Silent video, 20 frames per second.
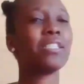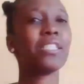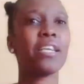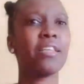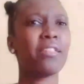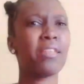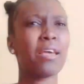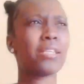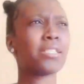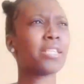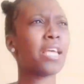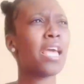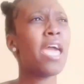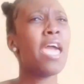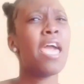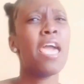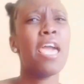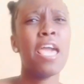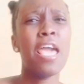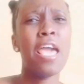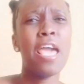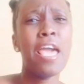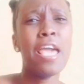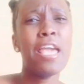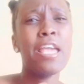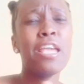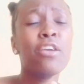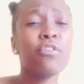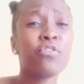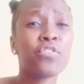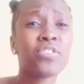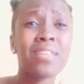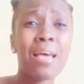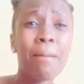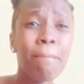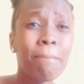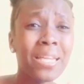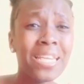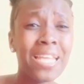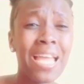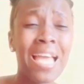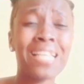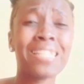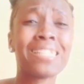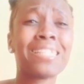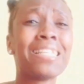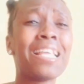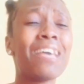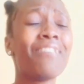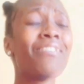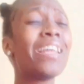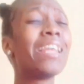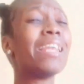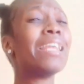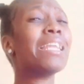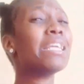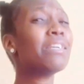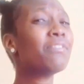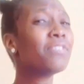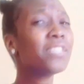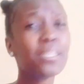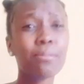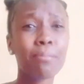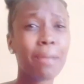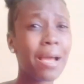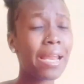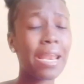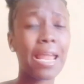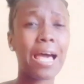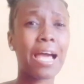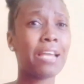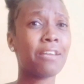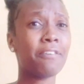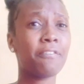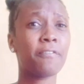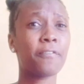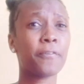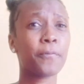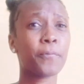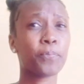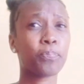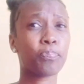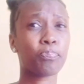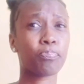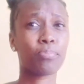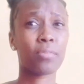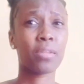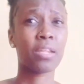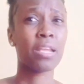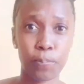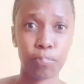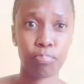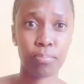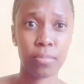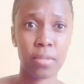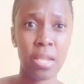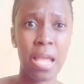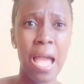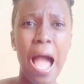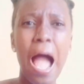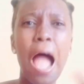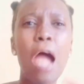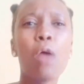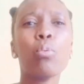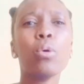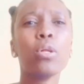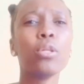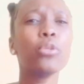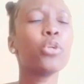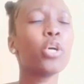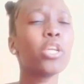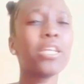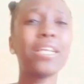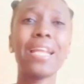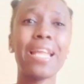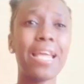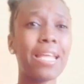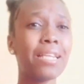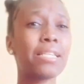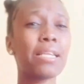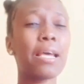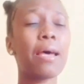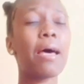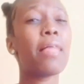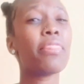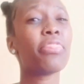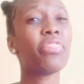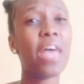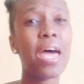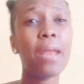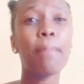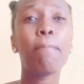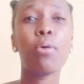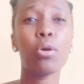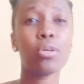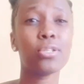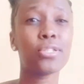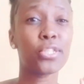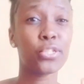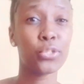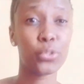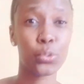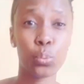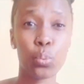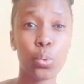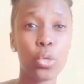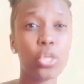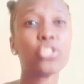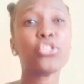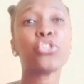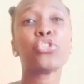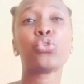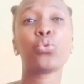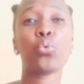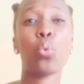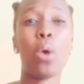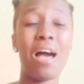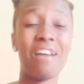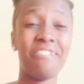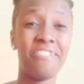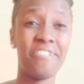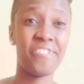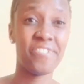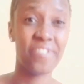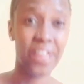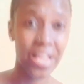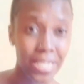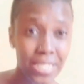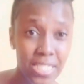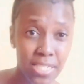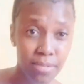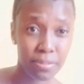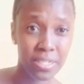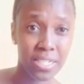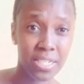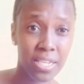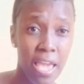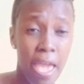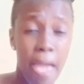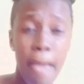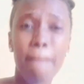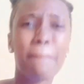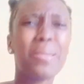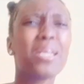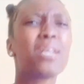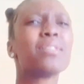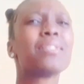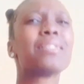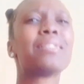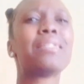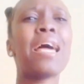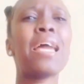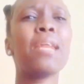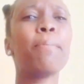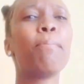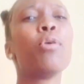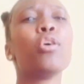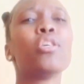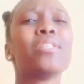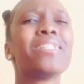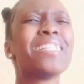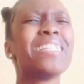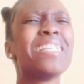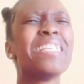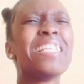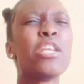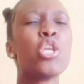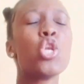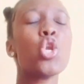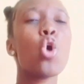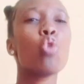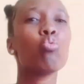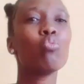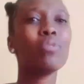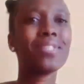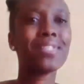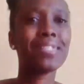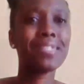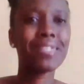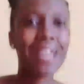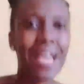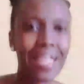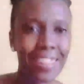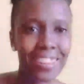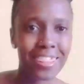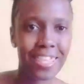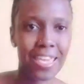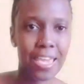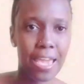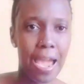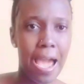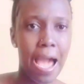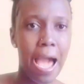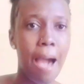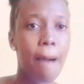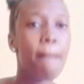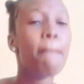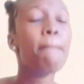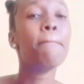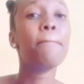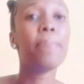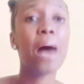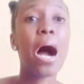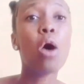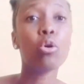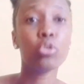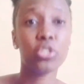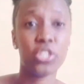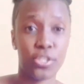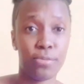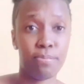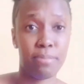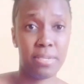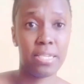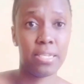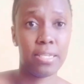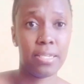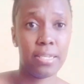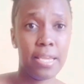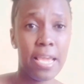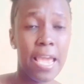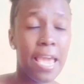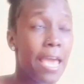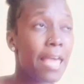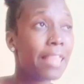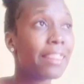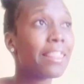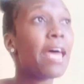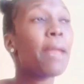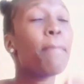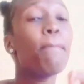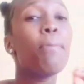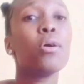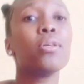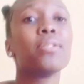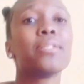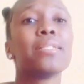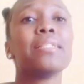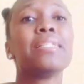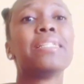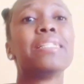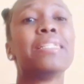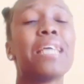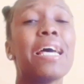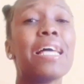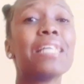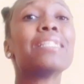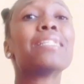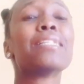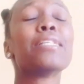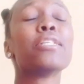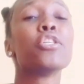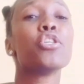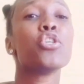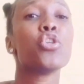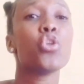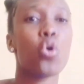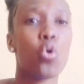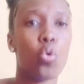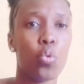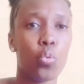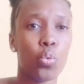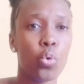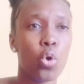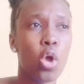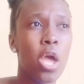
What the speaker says: day, that if somebody has never lived in my life, I will not let that person's words to affect me, because that person knows nothing about me. That person doesn't know.